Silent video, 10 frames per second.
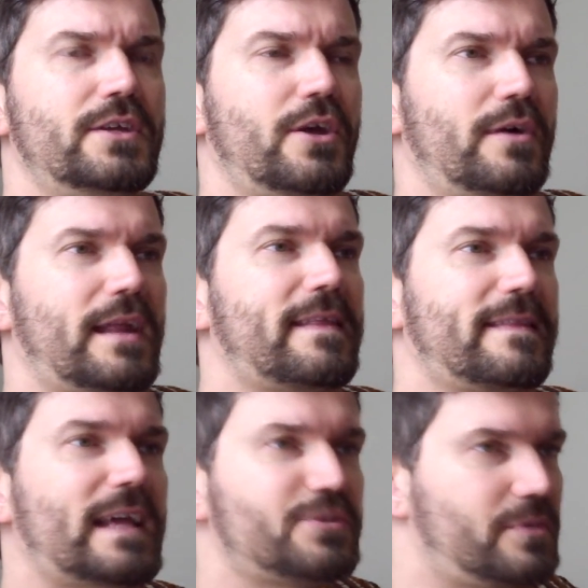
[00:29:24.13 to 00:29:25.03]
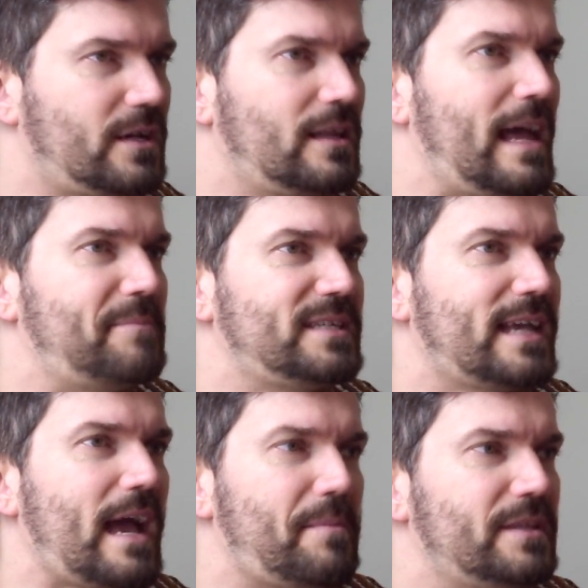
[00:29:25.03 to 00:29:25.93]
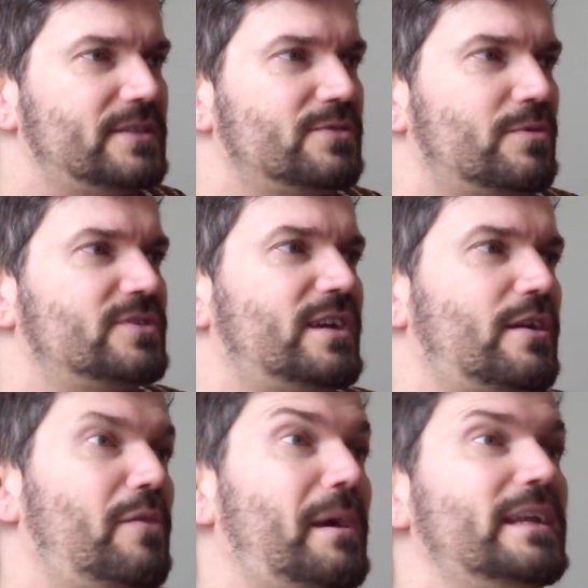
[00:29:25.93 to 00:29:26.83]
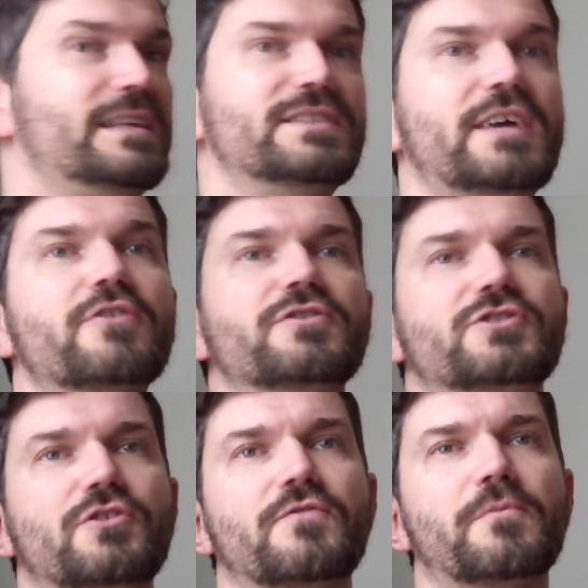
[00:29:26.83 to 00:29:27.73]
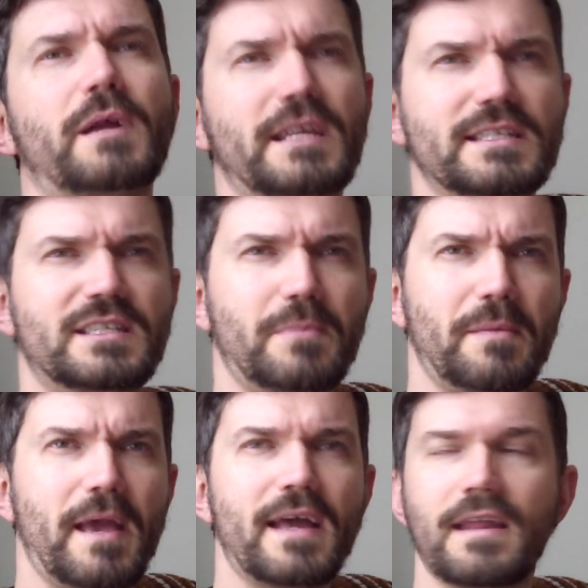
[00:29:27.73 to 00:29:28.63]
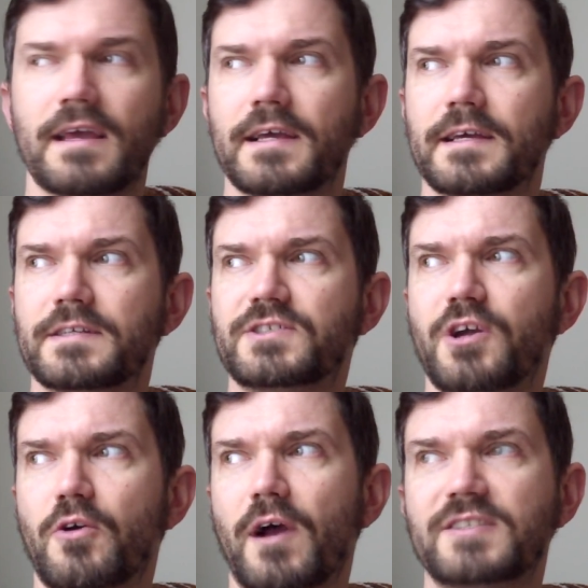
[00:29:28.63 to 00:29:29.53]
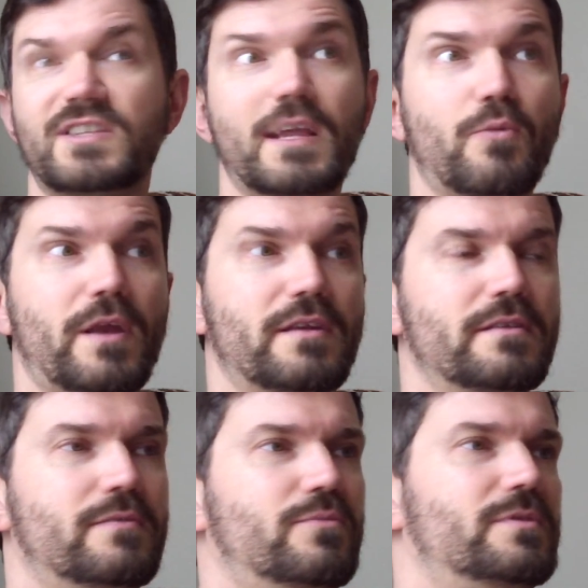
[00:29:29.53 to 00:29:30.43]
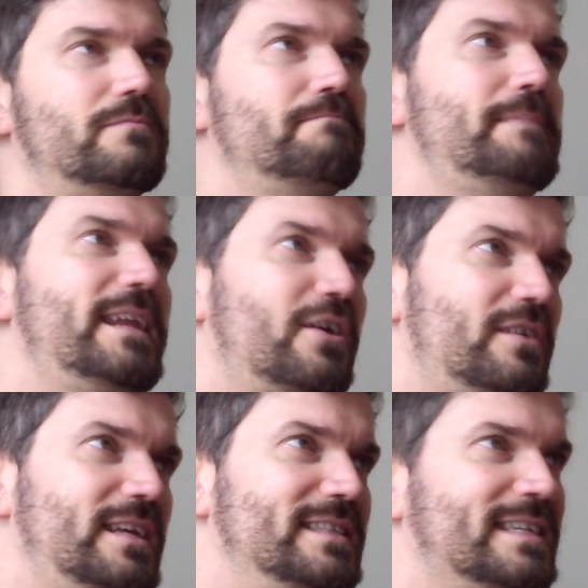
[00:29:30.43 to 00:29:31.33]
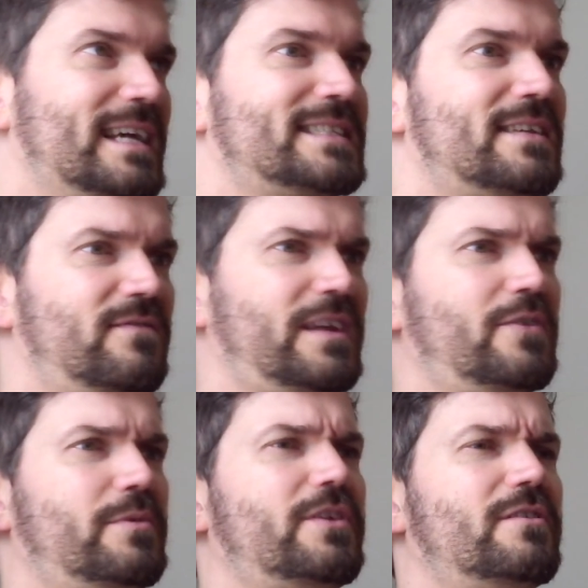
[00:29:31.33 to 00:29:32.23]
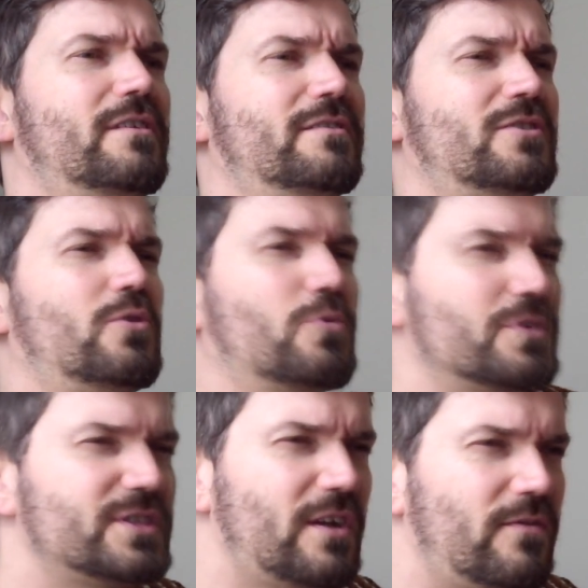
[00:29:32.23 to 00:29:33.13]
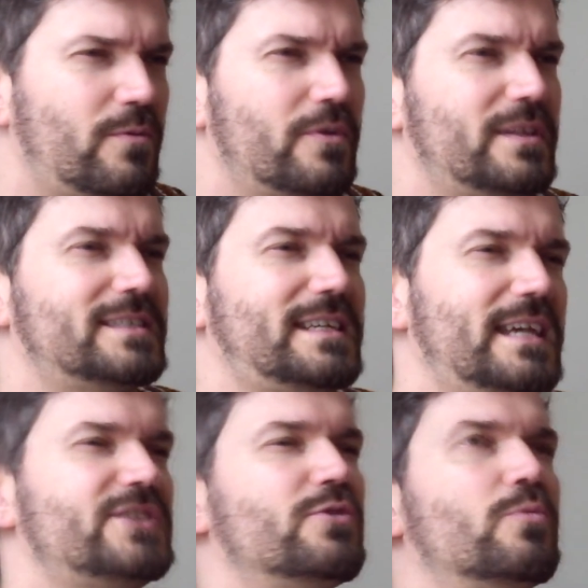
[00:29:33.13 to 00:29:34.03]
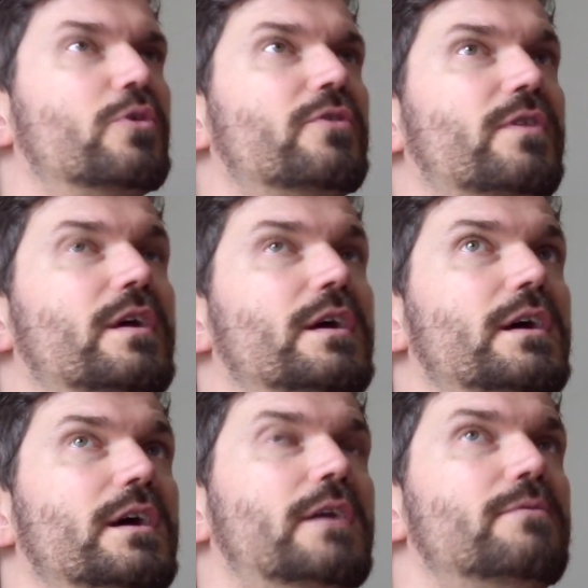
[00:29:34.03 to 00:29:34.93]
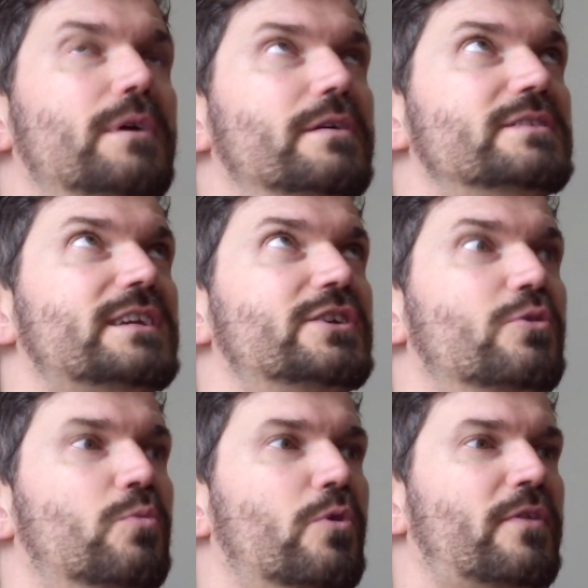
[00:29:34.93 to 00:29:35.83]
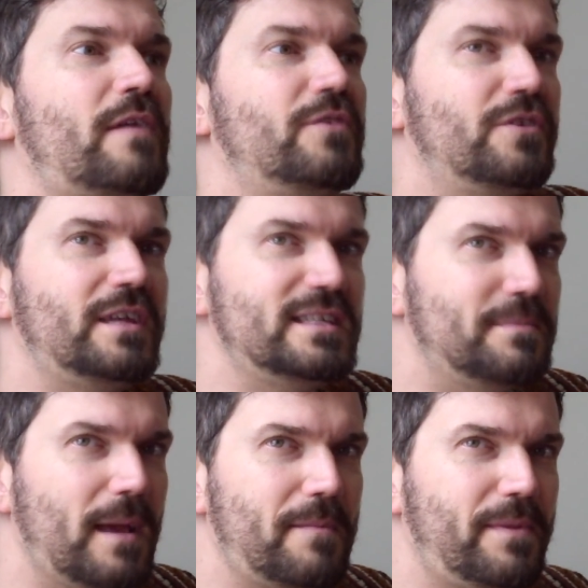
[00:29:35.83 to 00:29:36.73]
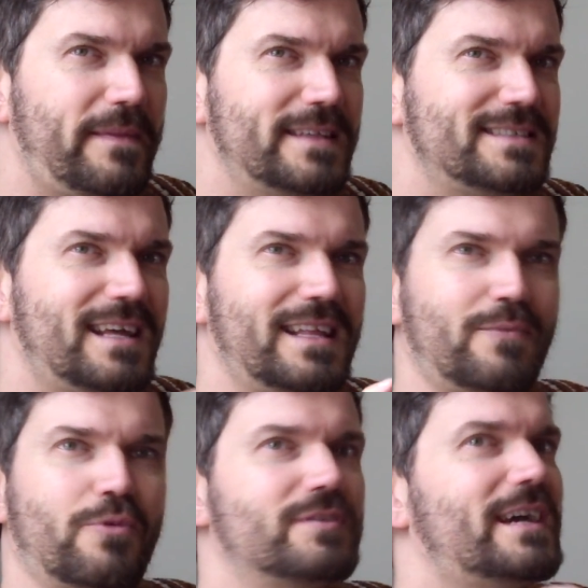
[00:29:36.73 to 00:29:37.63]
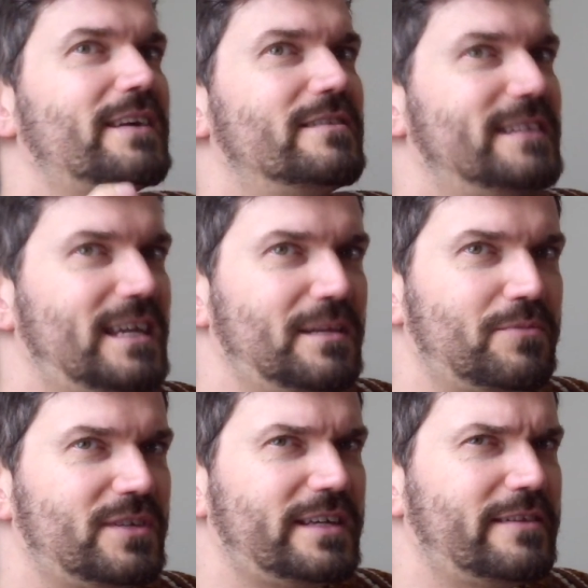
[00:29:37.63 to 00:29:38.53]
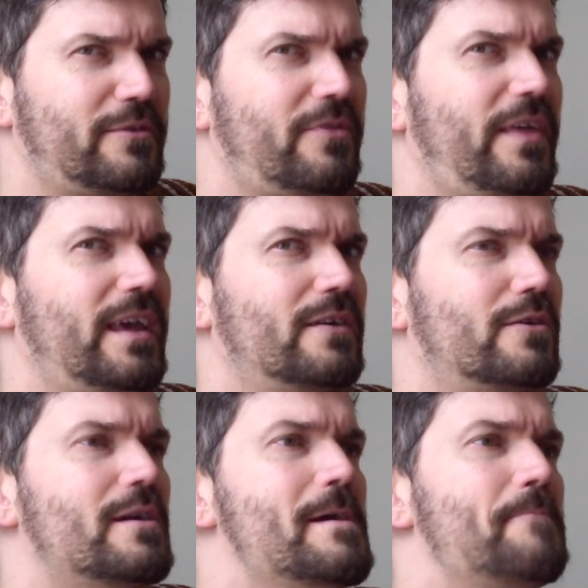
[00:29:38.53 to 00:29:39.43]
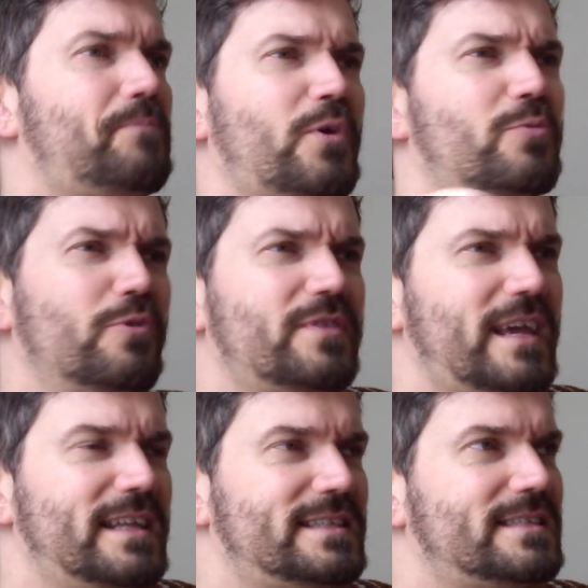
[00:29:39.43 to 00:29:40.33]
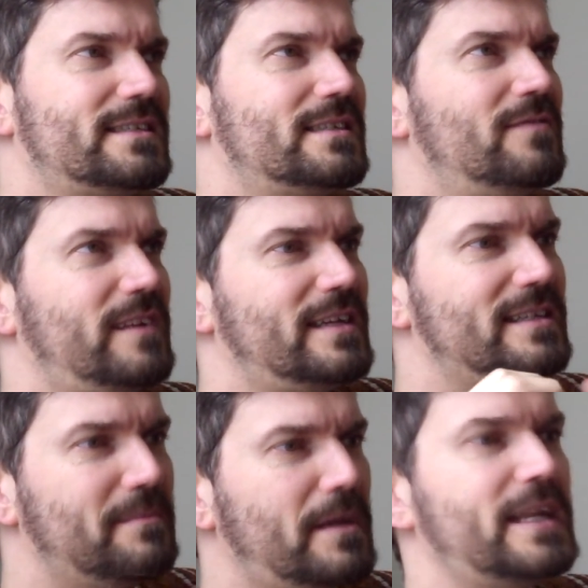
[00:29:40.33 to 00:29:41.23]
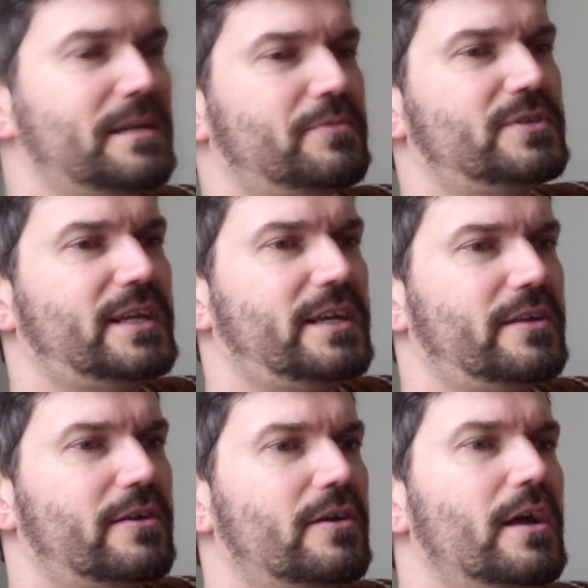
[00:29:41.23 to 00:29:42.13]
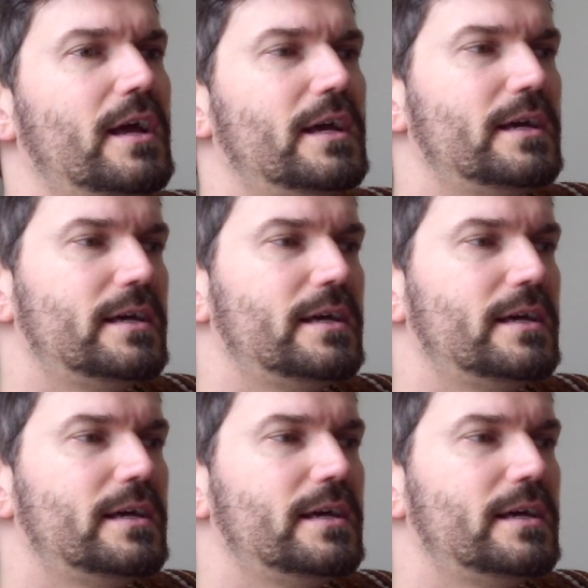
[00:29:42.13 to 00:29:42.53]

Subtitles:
And I think that's where the collapsing happens, where it's like, oh, my needs, I don't deserve for my needs to be met. So I just think when meeting our needs gets conflated with our core self-worth, it's like, yes, you're worth, it's like you're worth having your needs met, but it's not like we're entitled to any particular thing, or our worth gets conflated to money in particular.